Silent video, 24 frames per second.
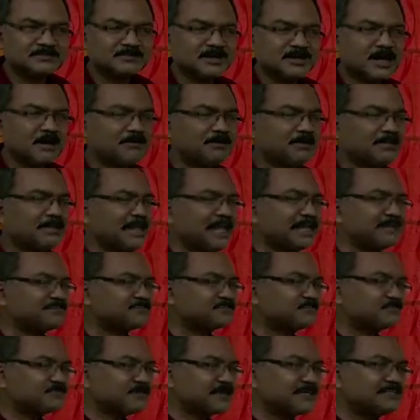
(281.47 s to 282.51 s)
Our
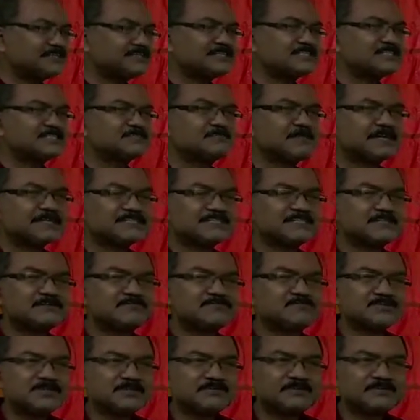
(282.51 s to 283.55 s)
lifespan is
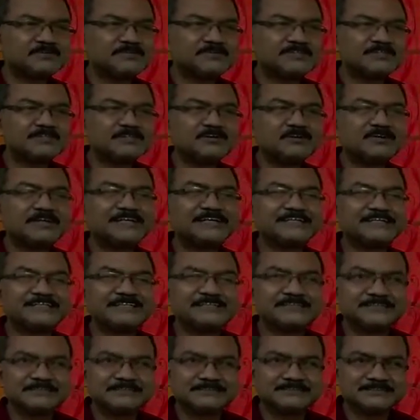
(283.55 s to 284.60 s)
maximum 70 or 80
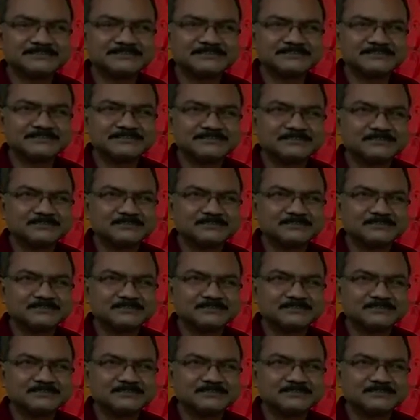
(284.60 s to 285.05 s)
years.